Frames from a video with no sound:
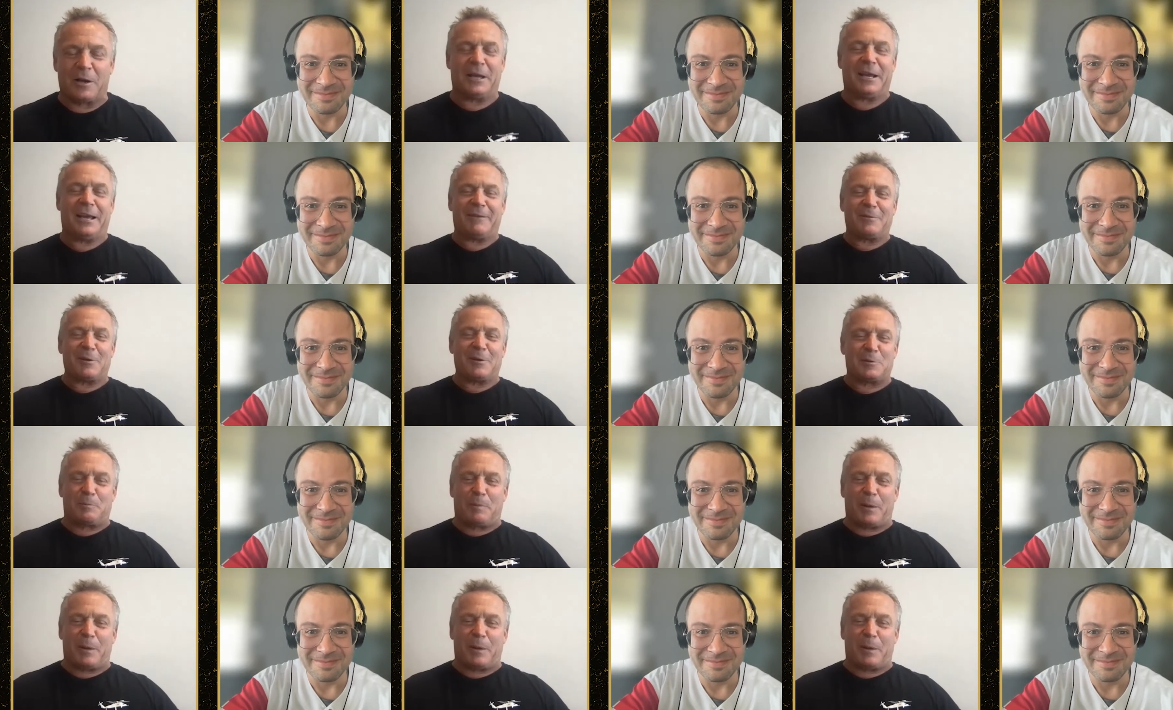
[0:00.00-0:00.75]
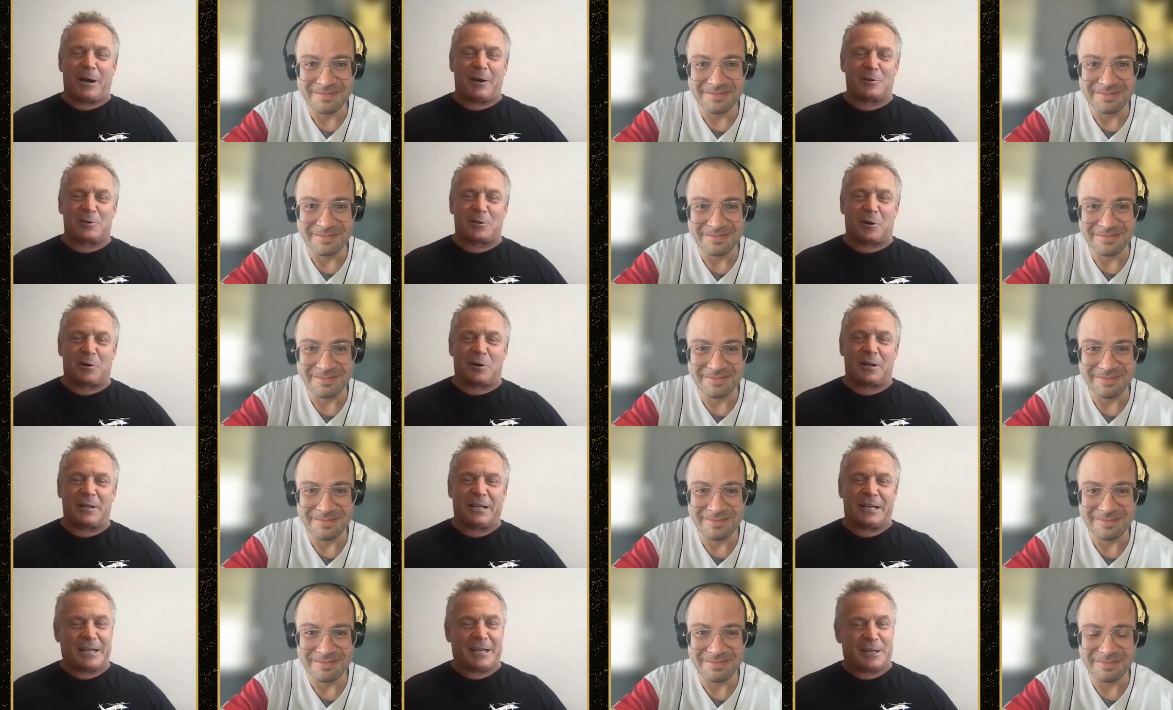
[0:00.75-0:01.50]
Speaker 1: Those bears turned on
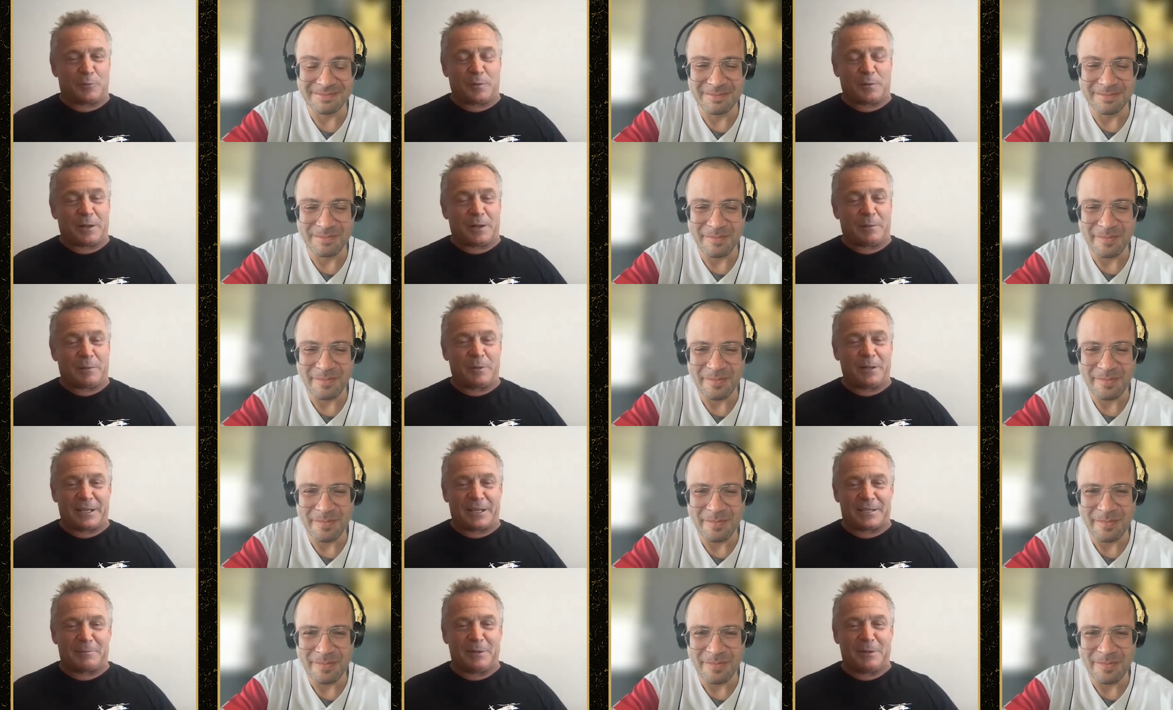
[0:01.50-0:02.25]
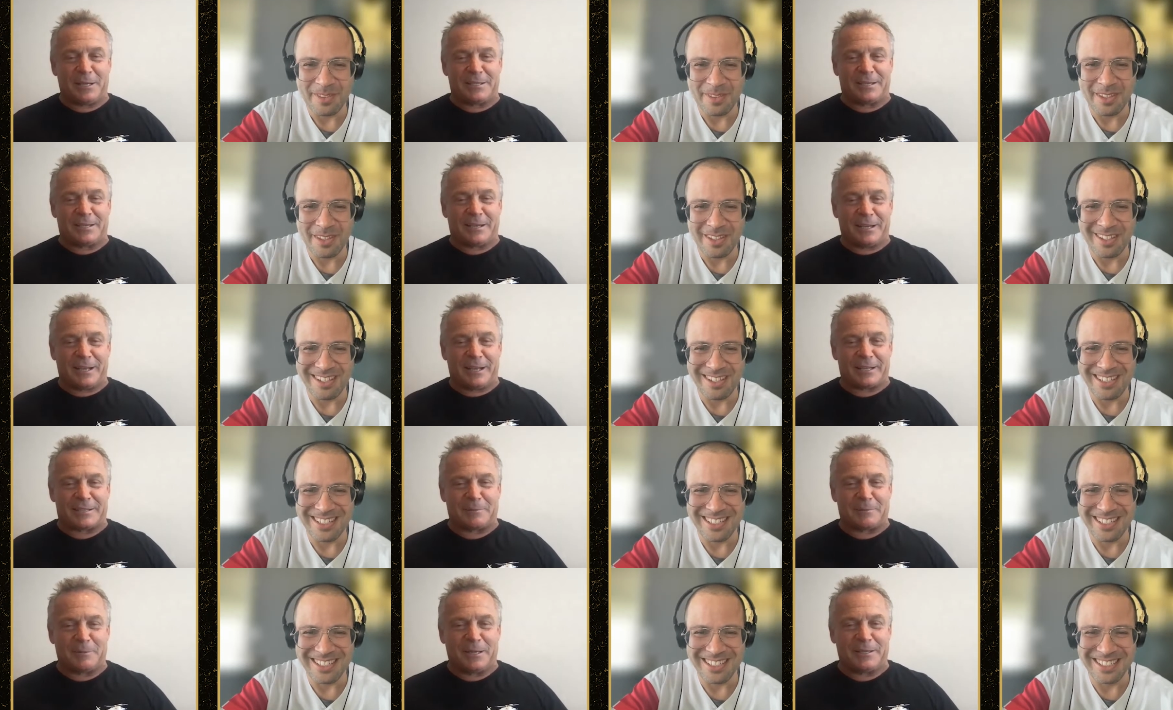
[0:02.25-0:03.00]
them. That's, I mean, that's some easy that's
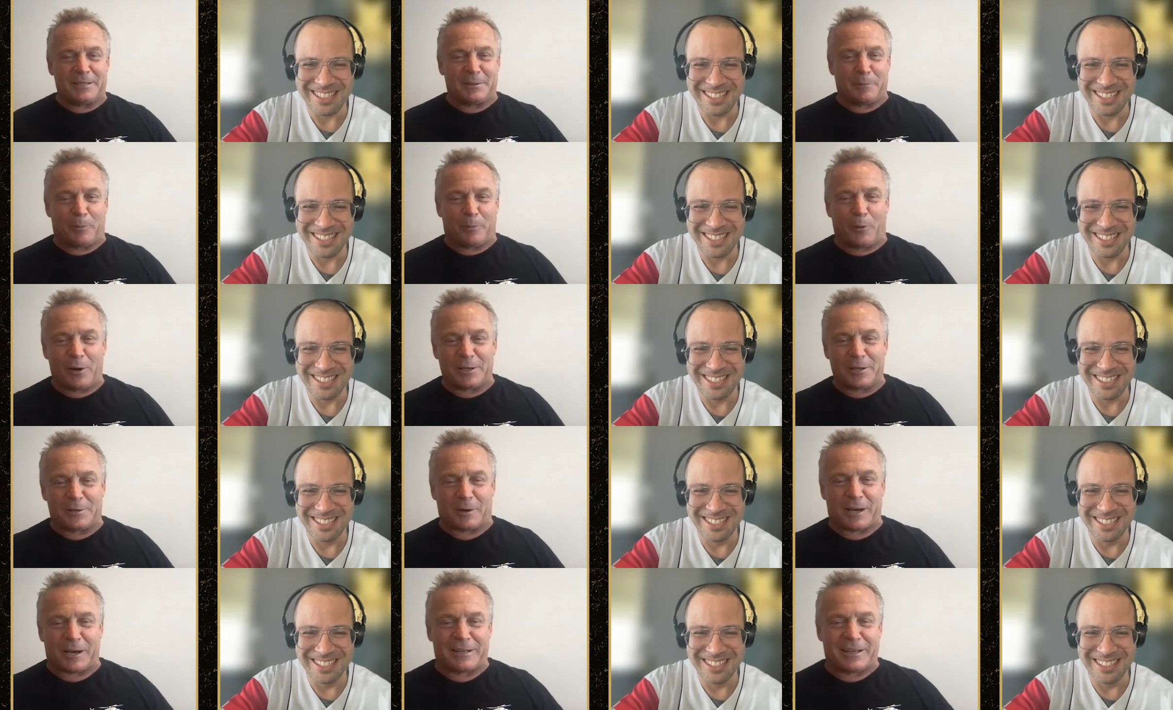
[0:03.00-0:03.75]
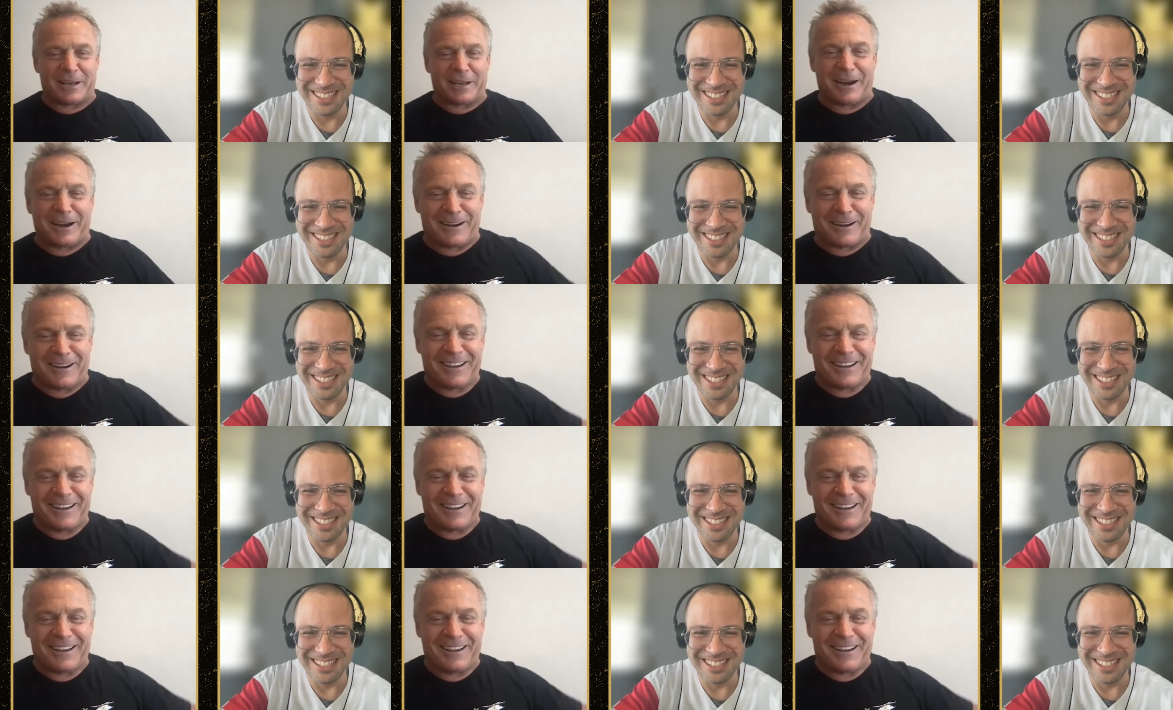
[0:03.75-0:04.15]
some easy points right there.